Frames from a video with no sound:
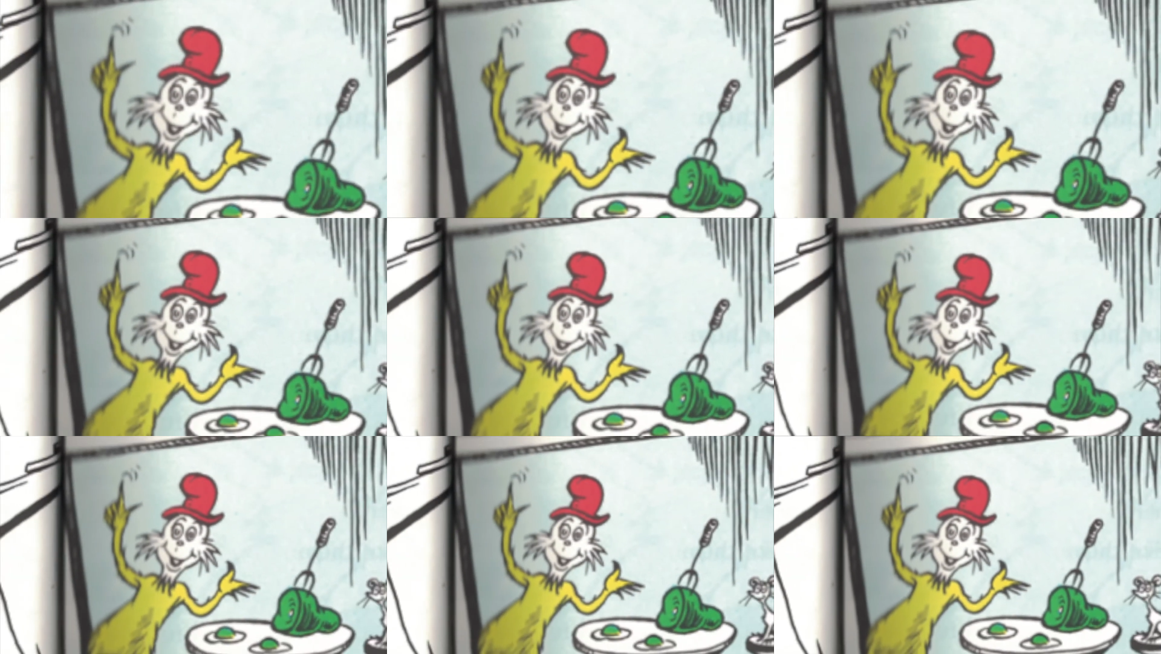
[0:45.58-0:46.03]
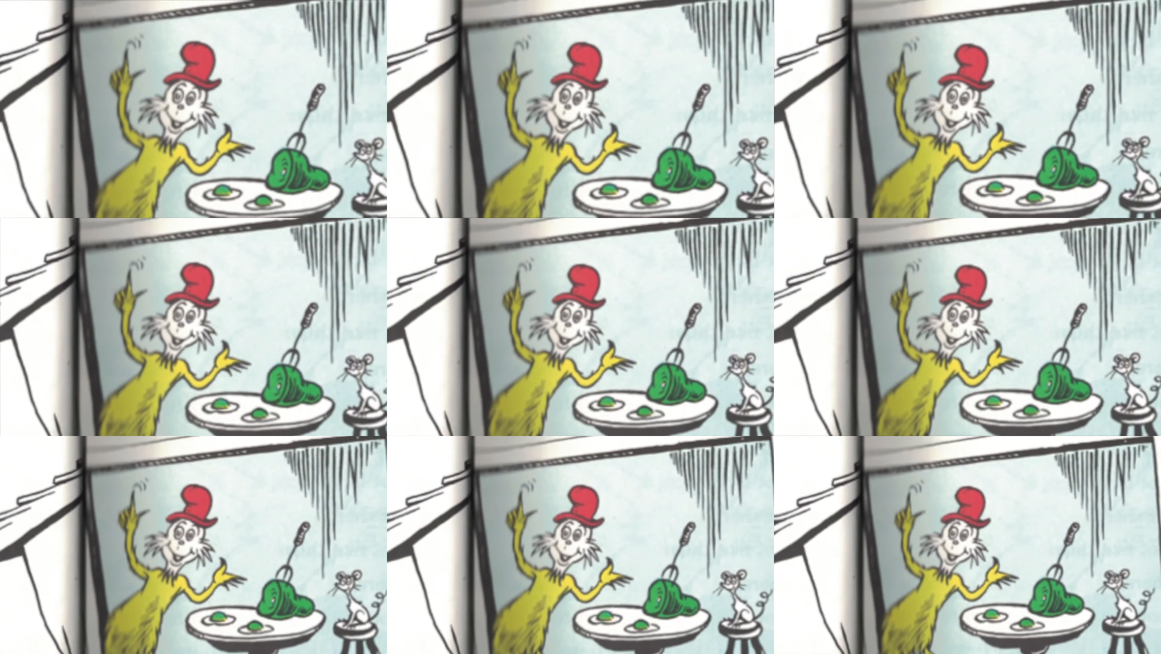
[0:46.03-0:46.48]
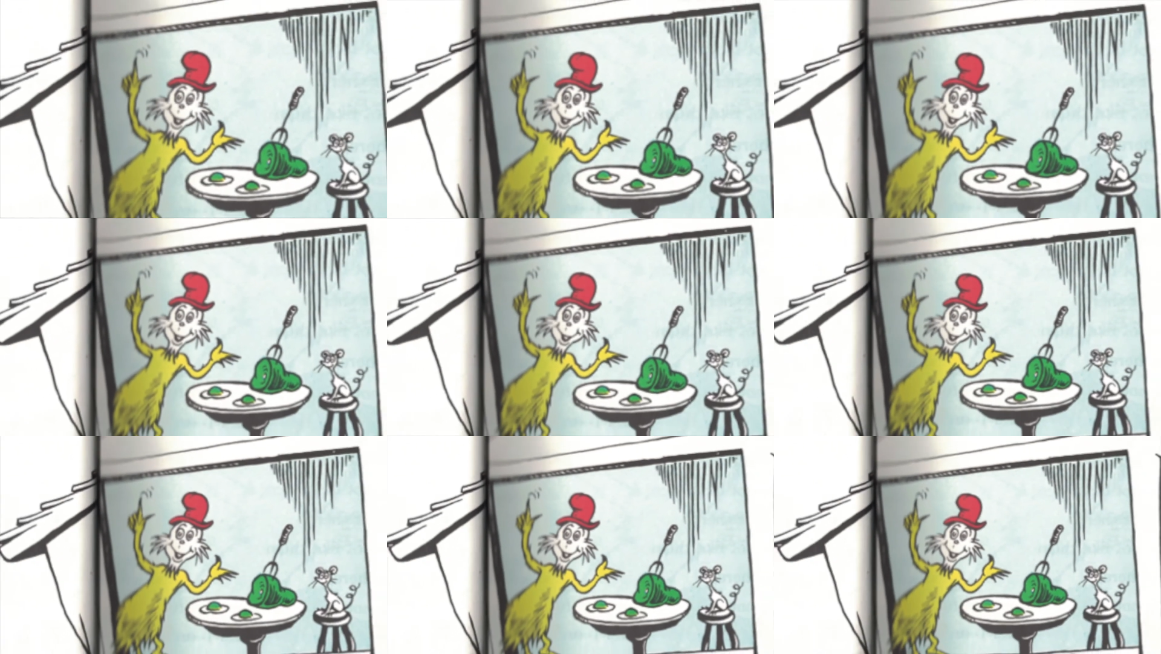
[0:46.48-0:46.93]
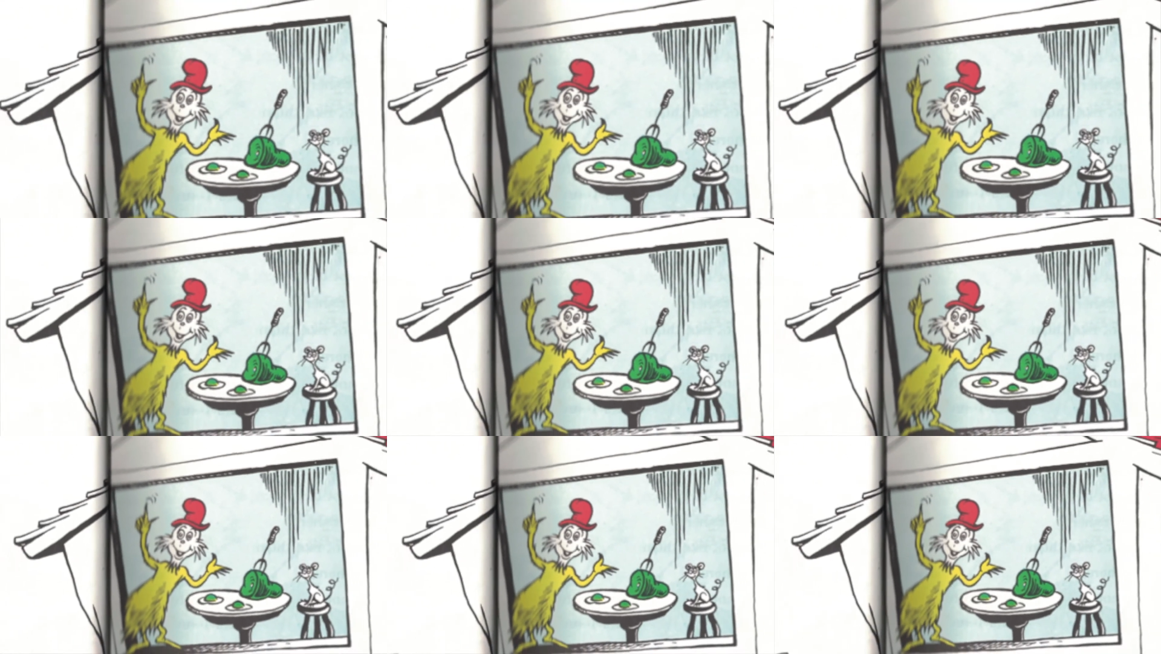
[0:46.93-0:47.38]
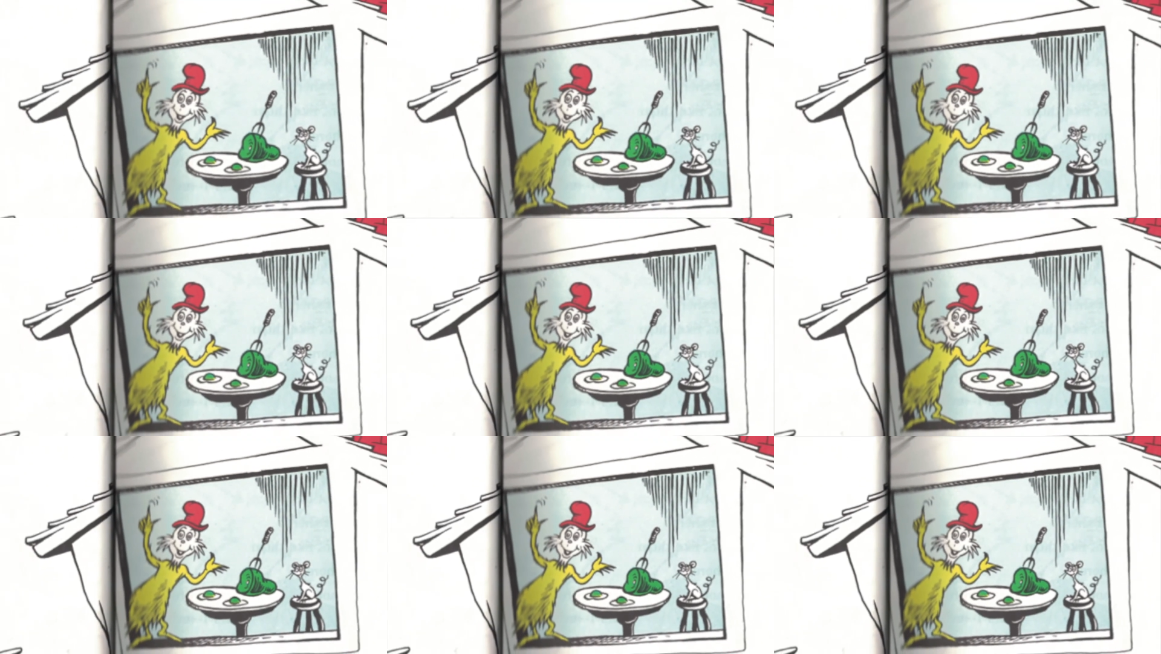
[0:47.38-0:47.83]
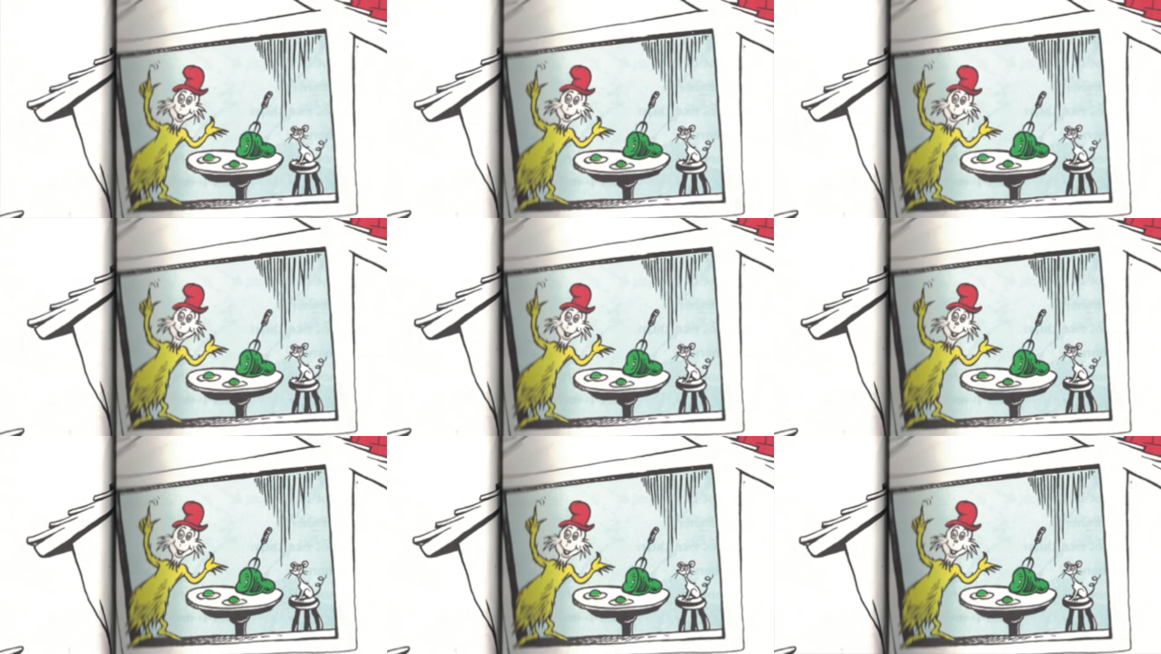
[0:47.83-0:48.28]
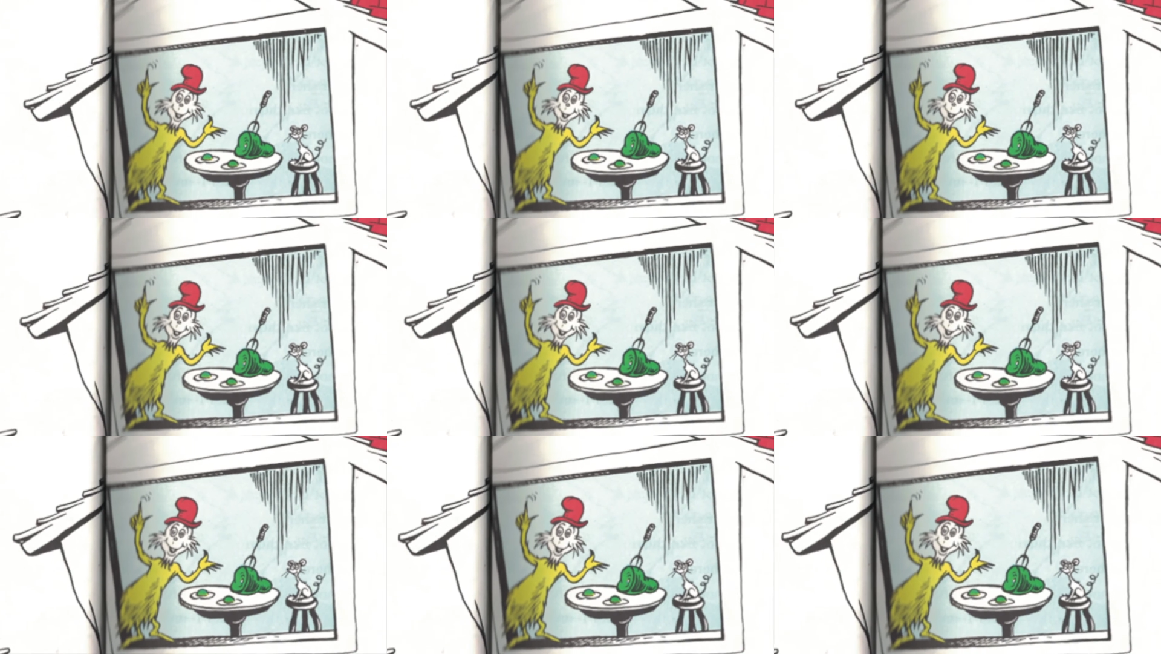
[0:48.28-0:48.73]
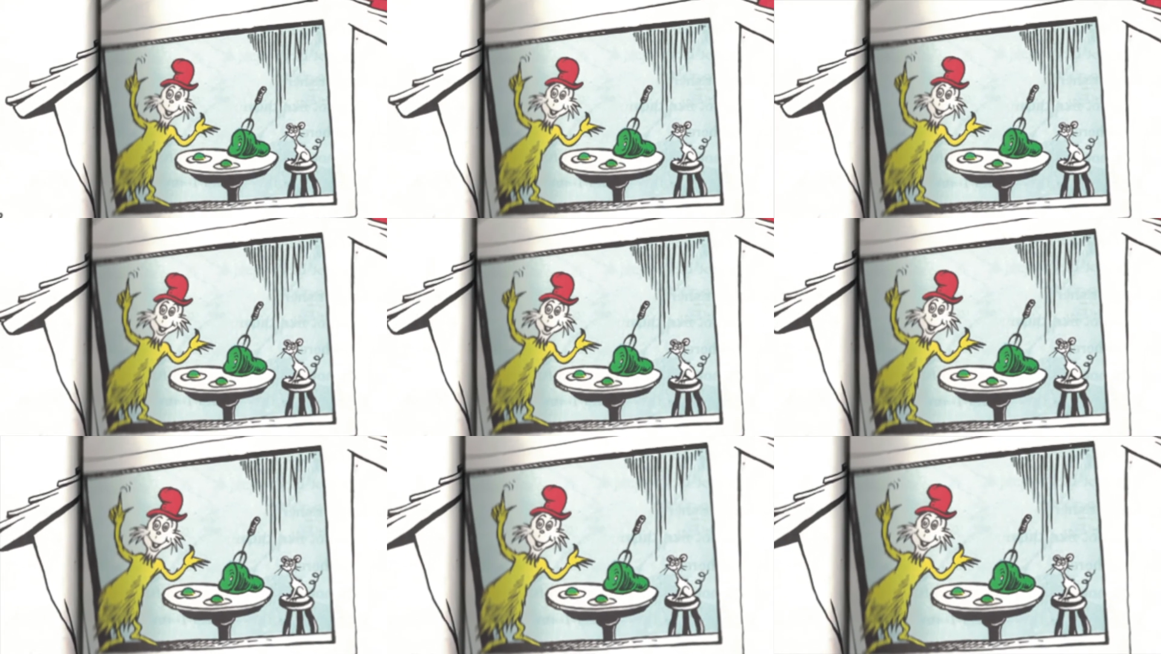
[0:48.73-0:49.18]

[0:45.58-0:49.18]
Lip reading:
(no speaker visible)